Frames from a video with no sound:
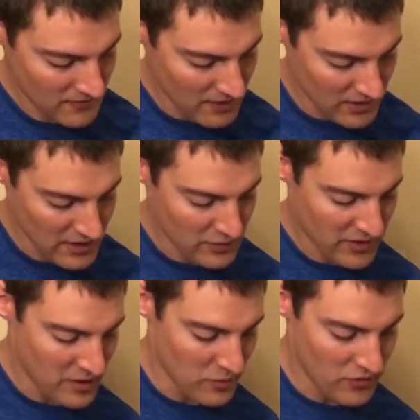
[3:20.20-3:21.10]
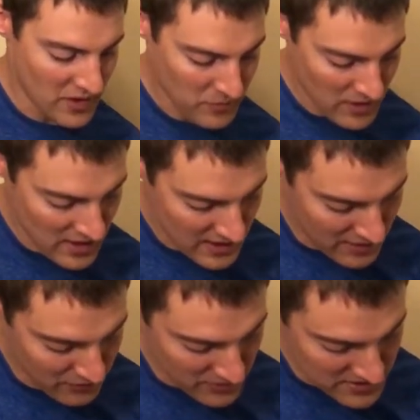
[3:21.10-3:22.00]
Okay, then we're going to move up, and
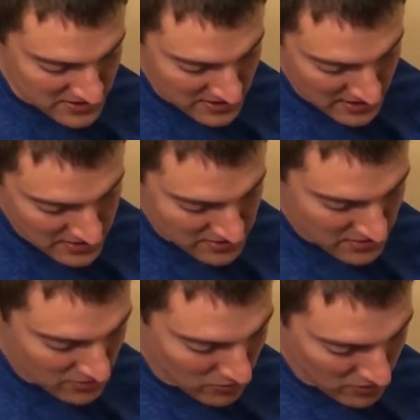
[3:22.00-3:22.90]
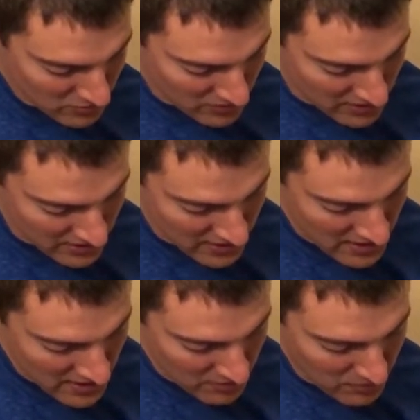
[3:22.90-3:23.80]
for this next chord, we're going to
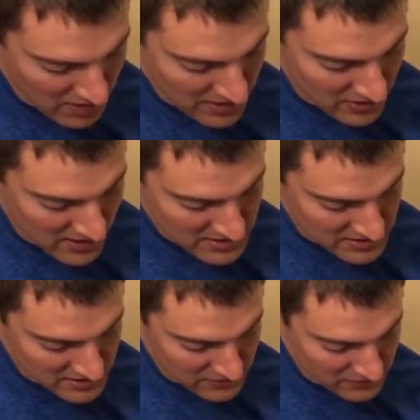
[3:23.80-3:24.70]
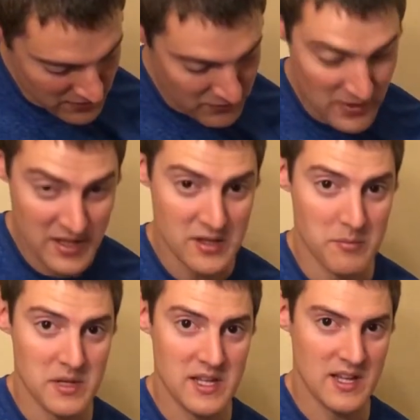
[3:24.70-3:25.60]
bar across the 5th fret of the
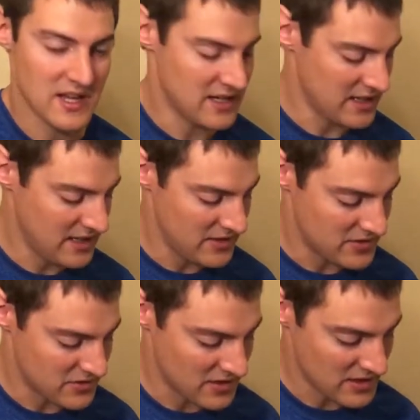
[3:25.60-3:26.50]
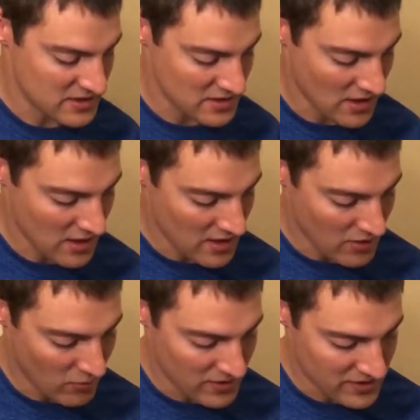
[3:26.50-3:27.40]
B and E strings
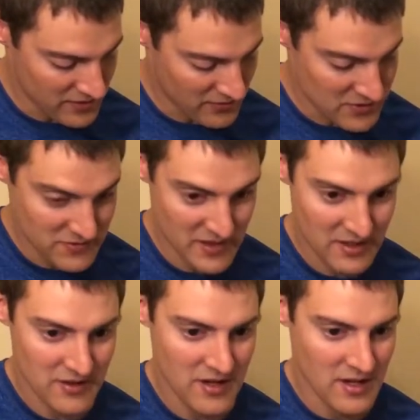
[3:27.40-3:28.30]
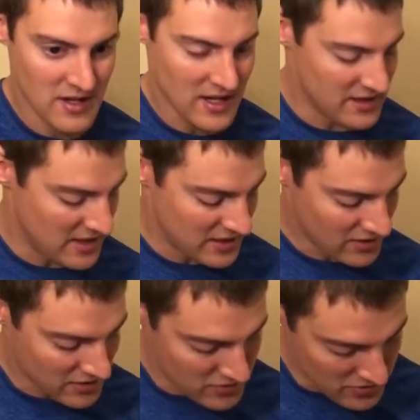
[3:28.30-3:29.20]
with the first finger, and then you
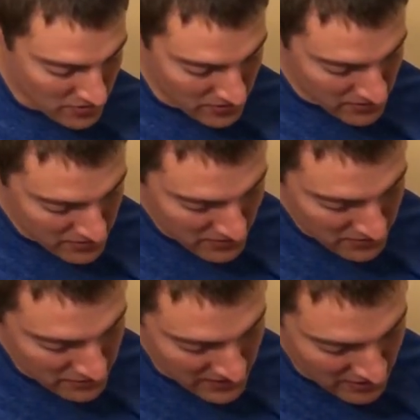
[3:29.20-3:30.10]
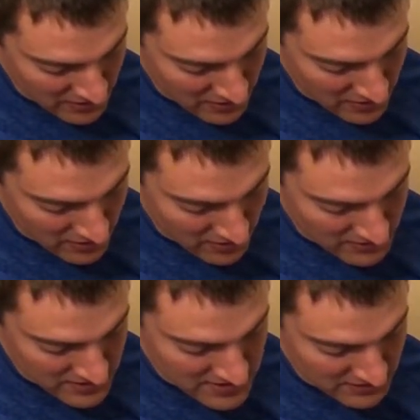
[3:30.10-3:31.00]
can use your 3rd finger on
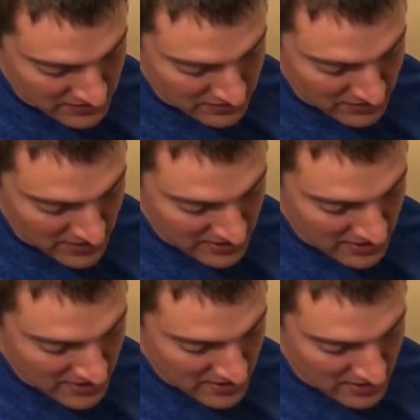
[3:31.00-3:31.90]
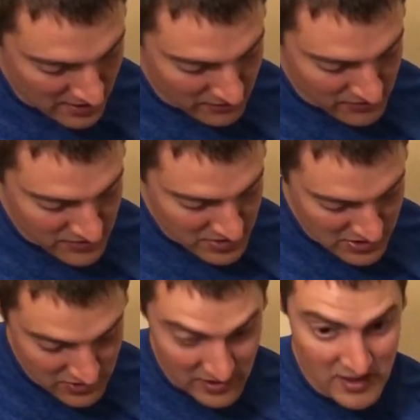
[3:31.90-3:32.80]
the 7th fret of the G
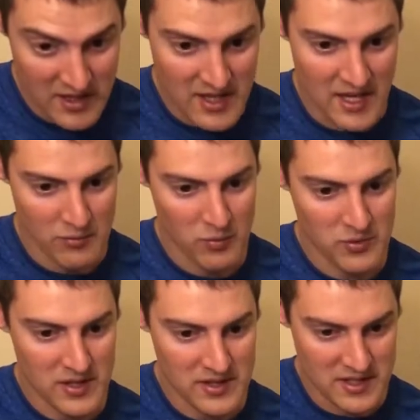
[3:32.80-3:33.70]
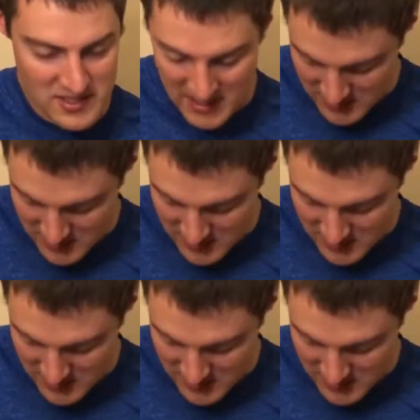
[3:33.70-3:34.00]
string. And we'll play the exact